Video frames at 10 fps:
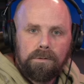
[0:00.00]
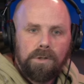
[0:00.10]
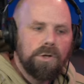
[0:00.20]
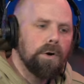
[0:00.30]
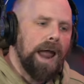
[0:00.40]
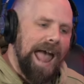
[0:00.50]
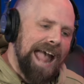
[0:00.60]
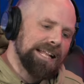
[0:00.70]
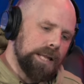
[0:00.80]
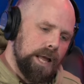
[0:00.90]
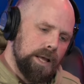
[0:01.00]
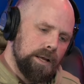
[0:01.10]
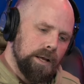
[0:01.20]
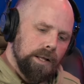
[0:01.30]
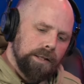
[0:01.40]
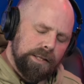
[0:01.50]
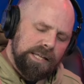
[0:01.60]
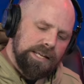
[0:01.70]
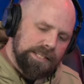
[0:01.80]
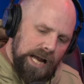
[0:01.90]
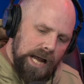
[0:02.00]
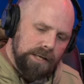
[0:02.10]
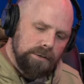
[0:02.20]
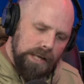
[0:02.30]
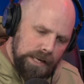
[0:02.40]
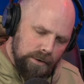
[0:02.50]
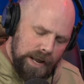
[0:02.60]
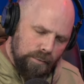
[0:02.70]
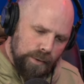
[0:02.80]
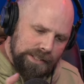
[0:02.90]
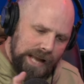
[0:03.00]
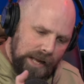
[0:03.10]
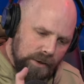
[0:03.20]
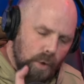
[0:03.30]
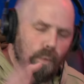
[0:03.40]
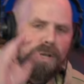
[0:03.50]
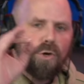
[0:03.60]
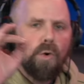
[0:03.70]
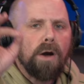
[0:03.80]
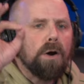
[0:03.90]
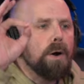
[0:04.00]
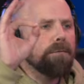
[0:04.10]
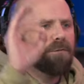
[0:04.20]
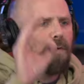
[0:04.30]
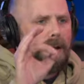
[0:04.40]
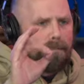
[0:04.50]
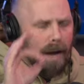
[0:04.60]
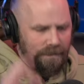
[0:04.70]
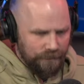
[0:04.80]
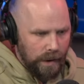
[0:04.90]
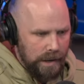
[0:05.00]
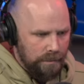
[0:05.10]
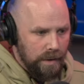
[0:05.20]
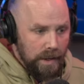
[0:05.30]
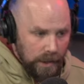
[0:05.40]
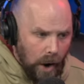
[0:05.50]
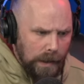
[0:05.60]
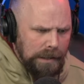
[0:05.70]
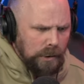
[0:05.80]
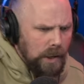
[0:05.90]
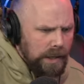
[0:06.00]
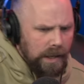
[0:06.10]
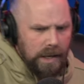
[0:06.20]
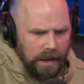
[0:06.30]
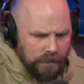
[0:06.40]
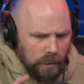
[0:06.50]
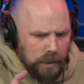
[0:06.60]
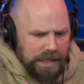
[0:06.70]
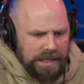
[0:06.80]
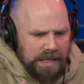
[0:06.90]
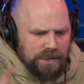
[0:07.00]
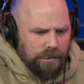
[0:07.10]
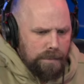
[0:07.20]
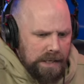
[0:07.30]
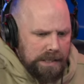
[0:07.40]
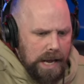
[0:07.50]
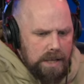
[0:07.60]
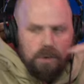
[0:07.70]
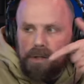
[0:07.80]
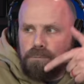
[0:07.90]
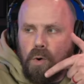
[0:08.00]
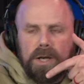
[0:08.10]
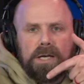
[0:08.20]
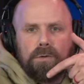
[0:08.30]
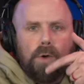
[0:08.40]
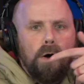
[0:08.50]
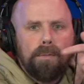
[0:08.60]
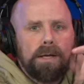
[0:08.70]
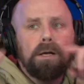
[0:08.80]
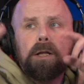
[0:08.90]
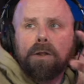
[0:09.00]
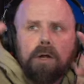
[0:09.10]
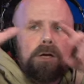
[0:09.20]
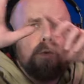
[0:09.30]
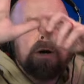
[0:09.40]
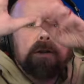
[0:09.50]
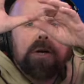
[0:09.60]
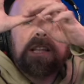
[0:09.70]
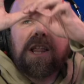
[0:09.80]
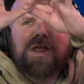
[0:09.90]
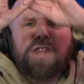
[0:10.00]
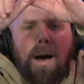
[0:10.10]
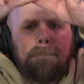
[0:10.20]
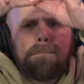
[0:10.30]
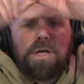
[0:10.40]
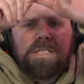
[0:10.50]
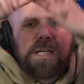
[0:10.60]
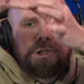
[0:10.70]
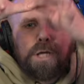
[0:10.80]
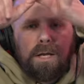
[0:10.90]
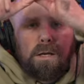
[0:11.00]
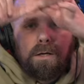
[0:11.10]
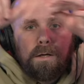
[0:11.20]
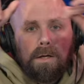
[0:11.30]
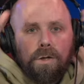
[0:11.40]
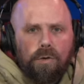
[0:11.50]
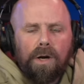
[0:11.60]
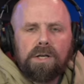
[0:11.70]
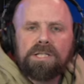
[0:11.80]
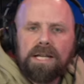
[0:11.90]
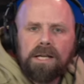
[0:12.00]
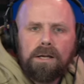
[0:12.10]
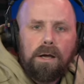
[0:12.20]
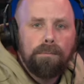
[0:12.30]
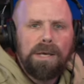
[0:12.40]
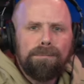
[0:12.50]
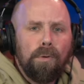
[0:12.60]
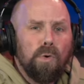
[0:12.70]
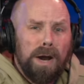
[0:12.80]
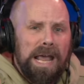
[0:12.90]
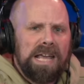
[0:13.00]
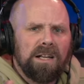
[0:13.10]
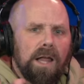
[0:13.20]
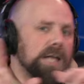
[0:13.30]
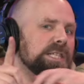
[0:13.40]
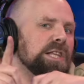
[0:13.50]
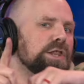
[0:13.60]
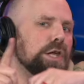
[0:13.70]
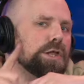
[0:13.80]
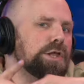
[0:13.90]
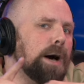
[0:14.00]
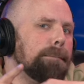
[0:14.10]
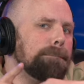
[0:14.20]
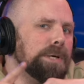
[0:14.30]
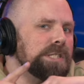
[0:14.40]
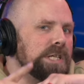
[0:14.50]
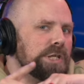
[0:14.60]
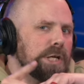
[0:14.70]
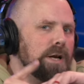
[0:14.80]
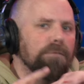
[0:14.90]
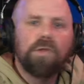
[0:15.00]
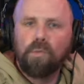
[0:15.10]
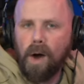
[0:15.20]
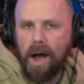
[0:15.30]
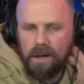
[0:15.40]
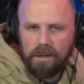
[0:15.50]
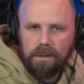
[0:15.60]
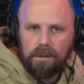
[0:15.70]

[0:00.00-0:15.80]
You're acting like the entire internet was not going, when you are going frame by frame, going, look, if you look at this from this angle, he's pointing at Roman. Look where, look at the thumb position. You understand people were analyzing the thumb position of The Rock?